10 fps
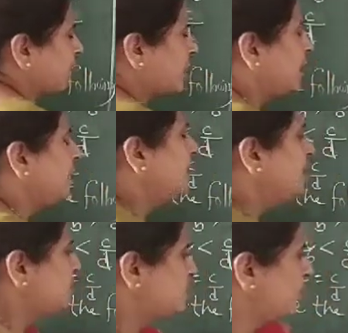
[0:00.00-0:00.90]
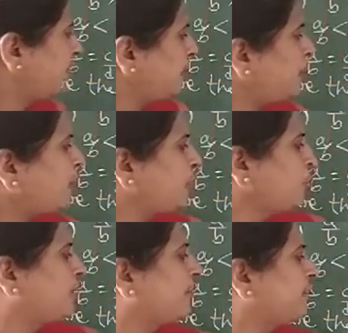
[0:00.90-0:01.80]
Okay, so 1 upon
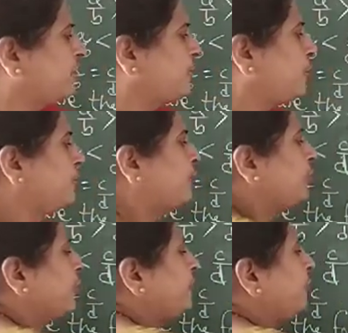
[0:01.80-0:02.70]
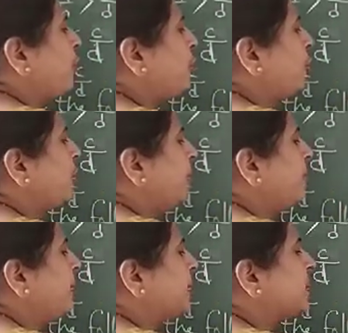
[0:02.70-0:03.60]
2 and 1 upon 4. If you want to
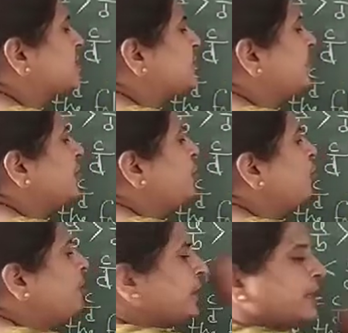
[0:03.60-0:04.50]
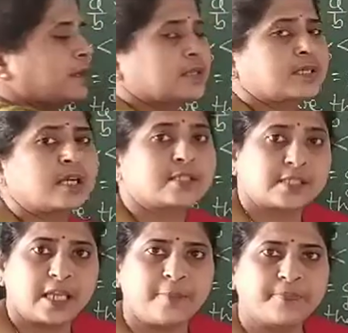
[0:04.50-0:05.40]
compare this when the numerators are
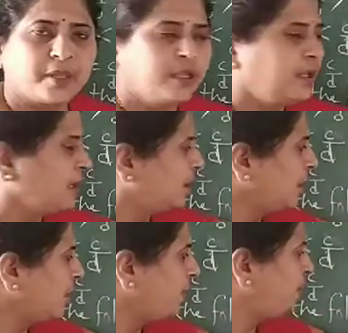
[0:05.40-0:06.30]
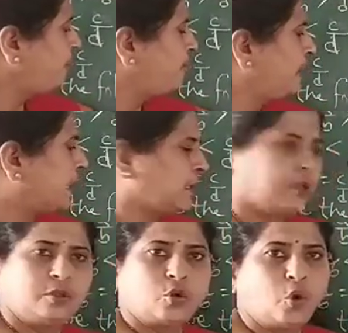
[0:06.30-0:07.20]
same, now by
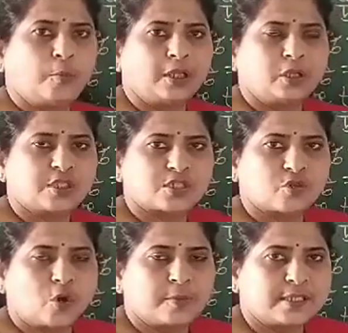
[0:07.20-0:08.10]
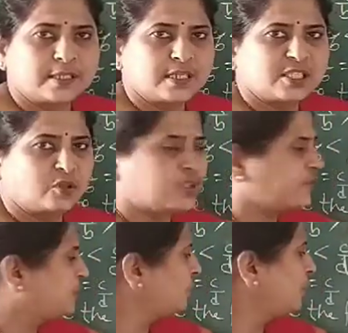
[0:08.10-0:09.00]
normal, just common sense also,
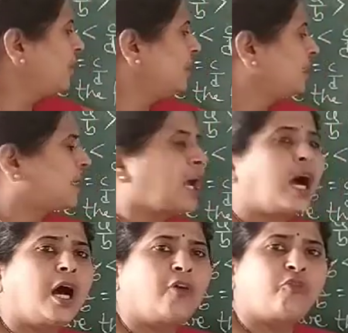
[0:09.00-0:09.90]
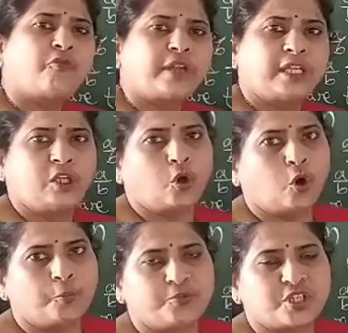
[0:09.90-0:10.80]
we know that half of any
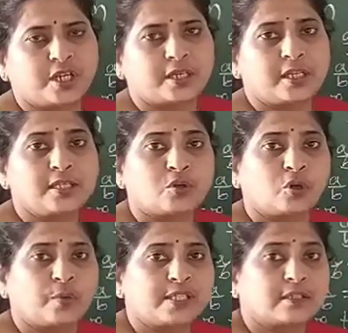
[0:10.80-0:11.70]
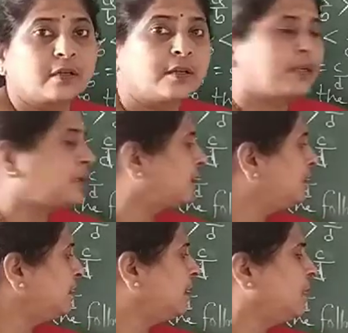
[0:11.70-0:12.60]
object is always greater than
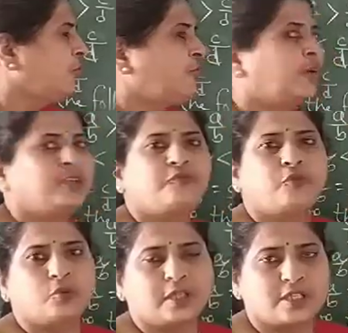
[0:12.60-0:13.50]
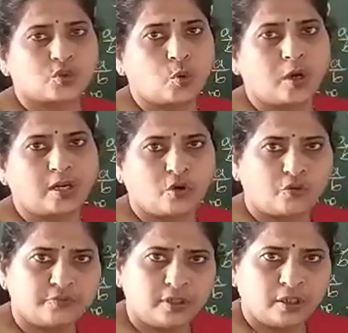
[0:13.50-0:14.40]
the 1/4, that is quarter
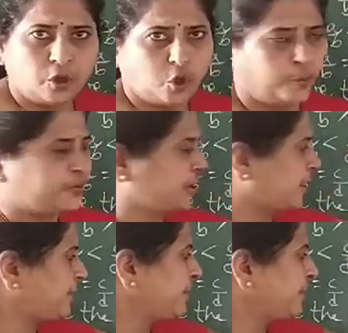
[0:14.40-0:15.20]
of the object.